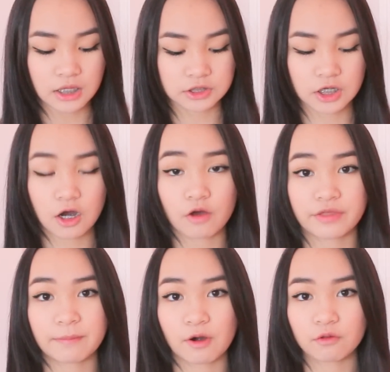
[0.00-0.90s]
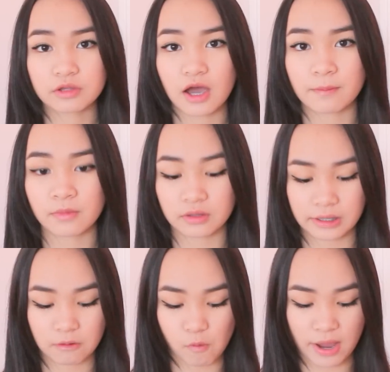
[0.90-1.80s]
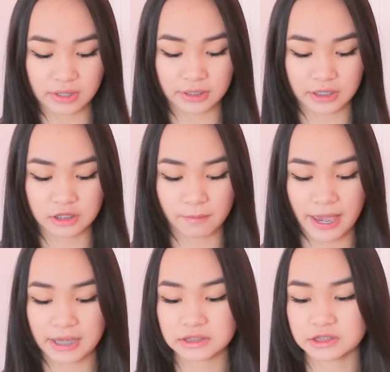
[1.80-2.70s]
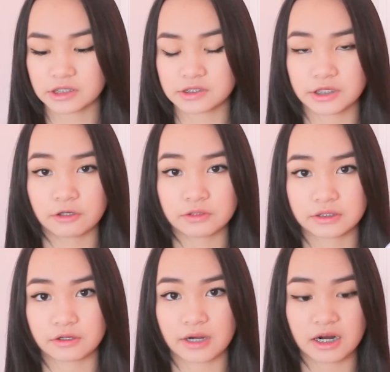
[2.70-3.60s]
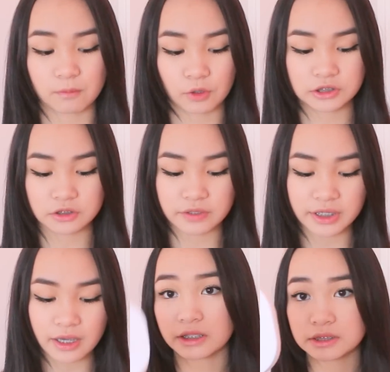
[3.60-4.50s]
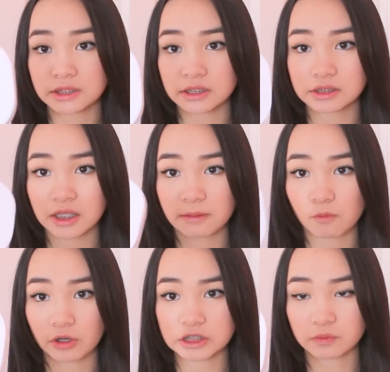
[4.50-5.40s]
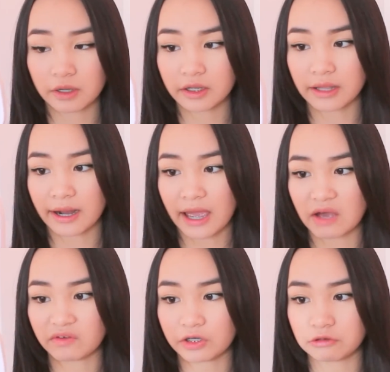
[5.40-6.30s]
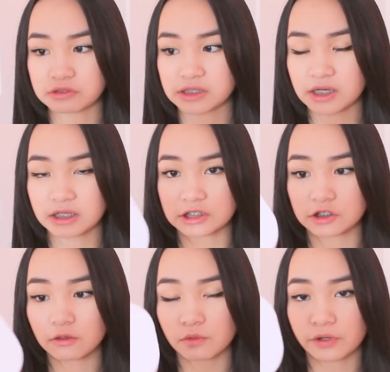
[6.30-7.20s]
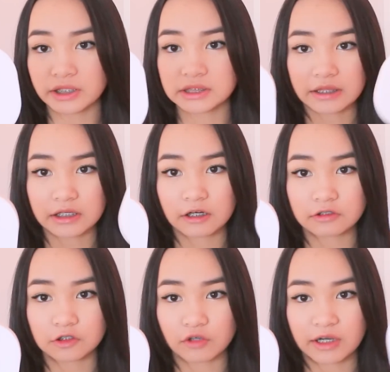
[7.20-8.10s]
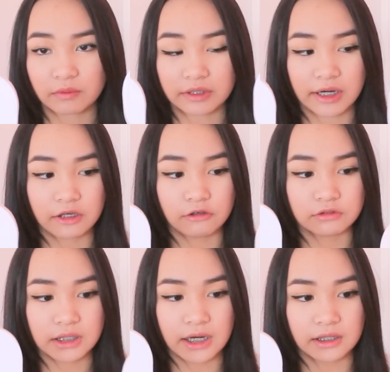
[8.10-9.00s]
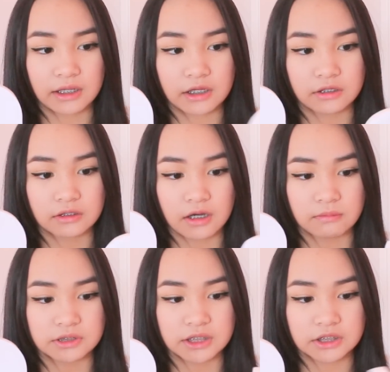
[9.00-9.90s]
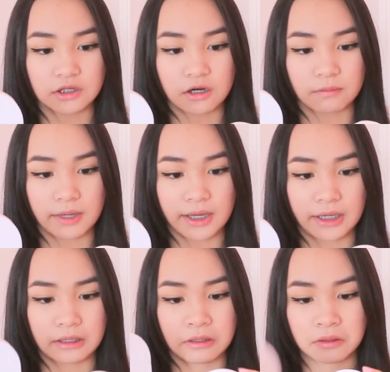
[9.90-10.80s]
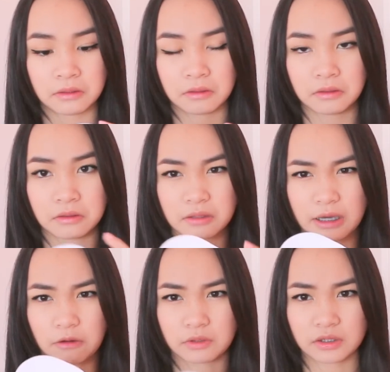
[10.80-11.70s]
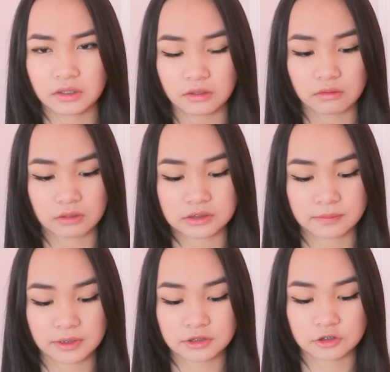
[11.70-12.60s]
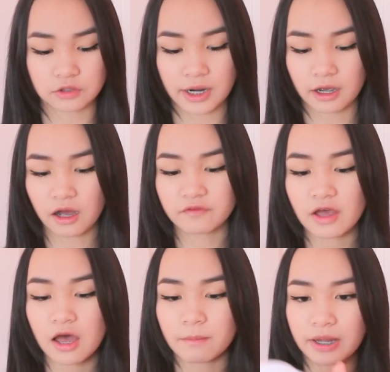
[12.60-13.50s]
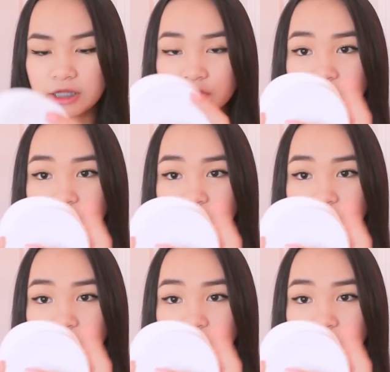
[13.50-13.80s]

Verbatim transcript: So they both come like wet, like in the bag, since it's sealed, they're kind of moist already. This is the moist one that I haven't used yet, and it's still moist. And then here's a dried one that I use, and I let it um, sit on my counter or something to dry off. But as